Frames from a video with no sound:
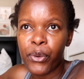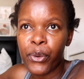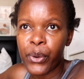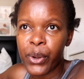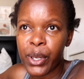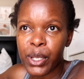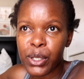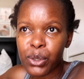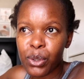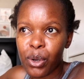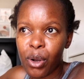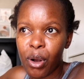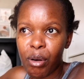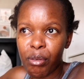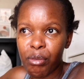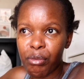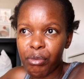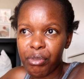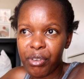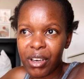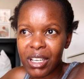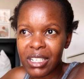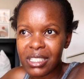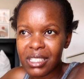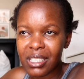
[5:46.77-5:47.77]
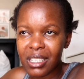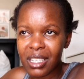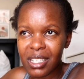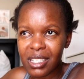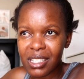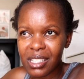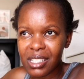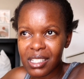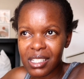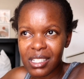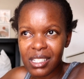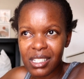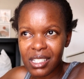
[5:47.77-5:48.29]
we were to convert
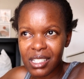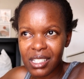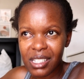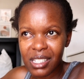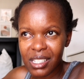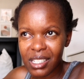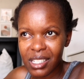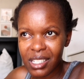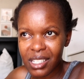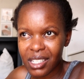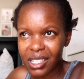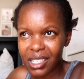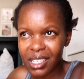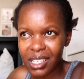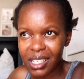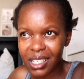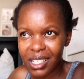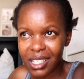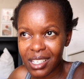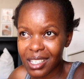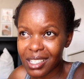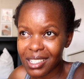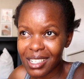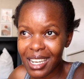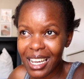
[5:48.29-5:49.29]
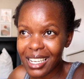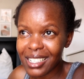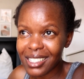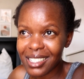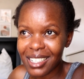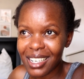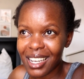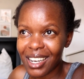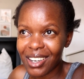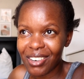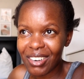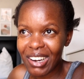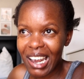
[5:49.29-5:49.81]
this
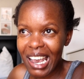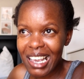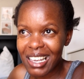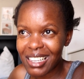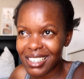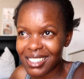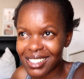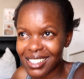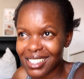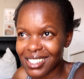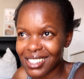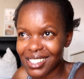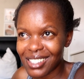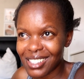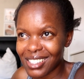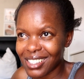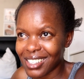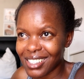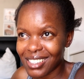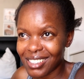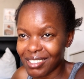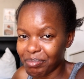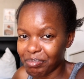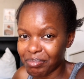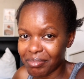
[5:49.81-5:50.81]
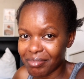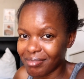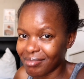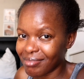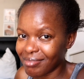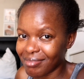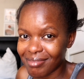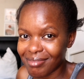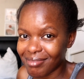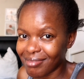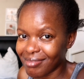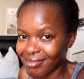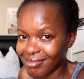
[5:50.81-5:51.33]
99 rands,
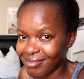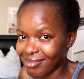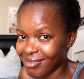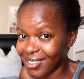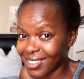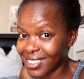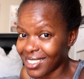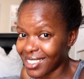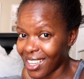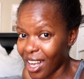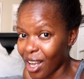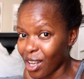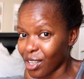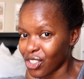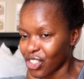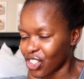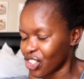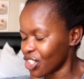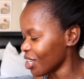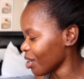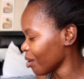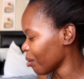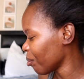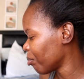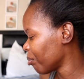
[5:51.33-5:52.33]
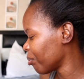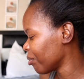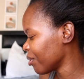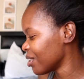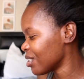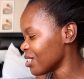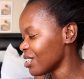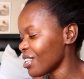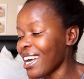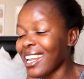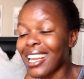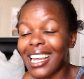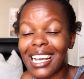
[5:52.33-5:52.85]
it's not cheap.
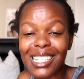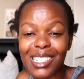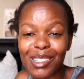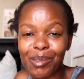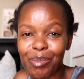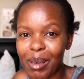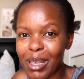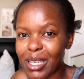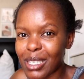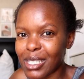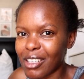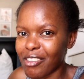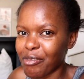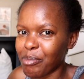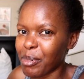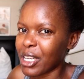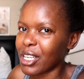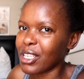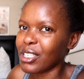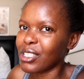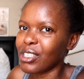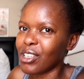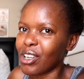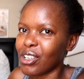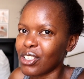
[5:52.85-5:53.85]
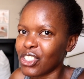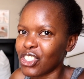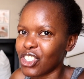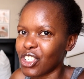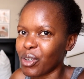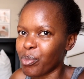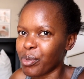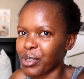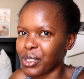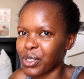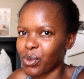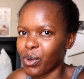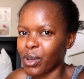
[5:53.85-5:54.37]
It's not expensive, but it's not
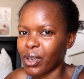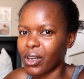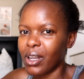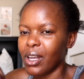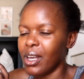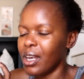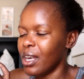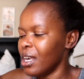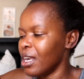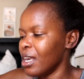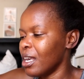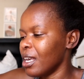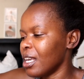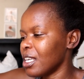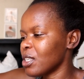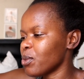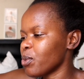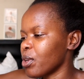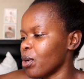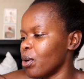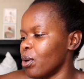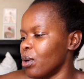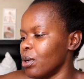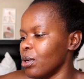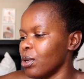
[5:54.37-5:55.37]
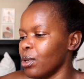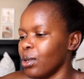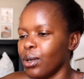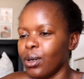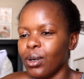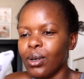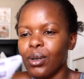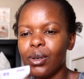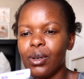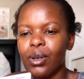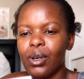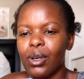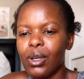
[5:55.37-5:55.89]
cheap as well. As we all
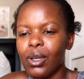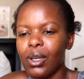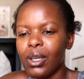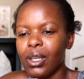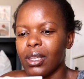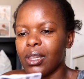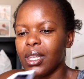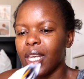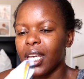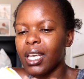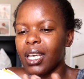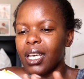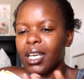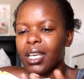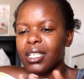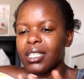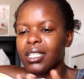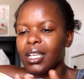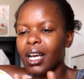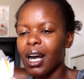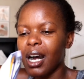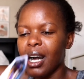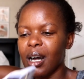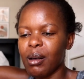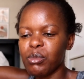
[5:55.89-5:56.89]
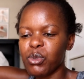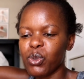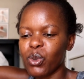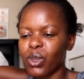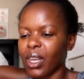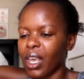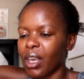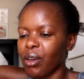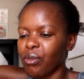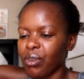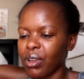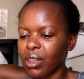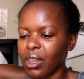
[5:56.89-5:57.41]
know, the kit comes with
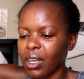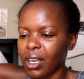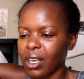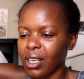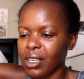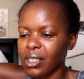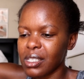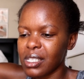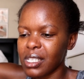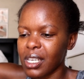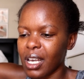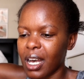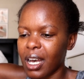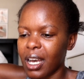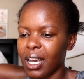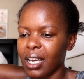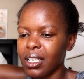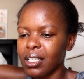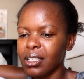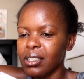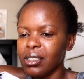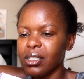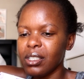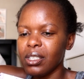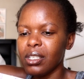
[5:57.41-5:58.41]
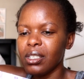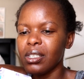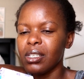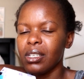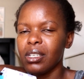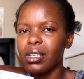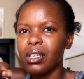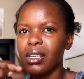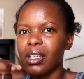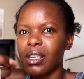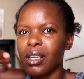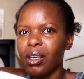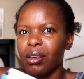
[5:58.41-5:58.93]
everything inside.
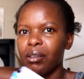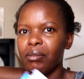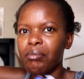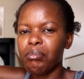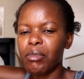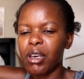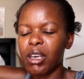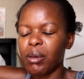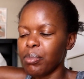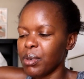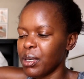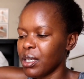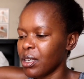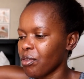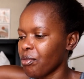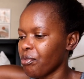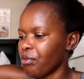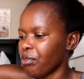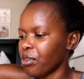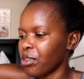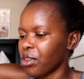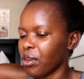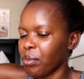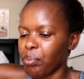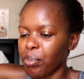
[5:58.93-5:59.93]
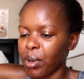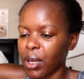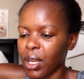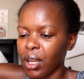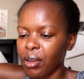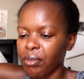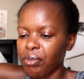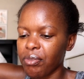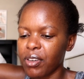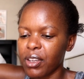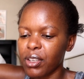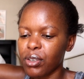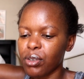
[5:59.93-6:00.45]
Maybe for the
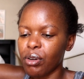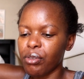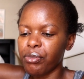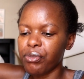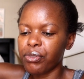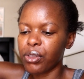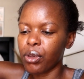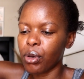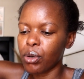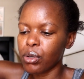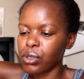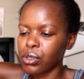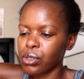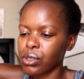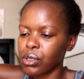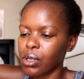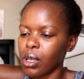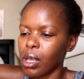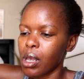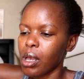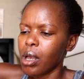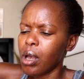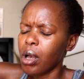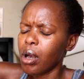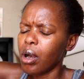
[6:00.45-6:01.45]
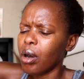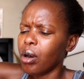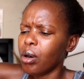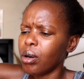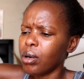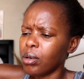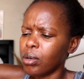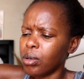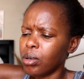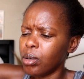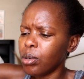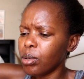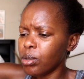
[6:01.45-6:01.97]
benefit of those
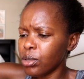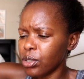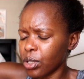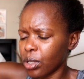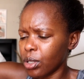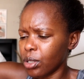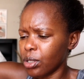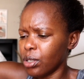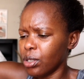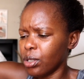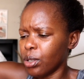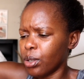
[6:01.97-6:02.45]
who don't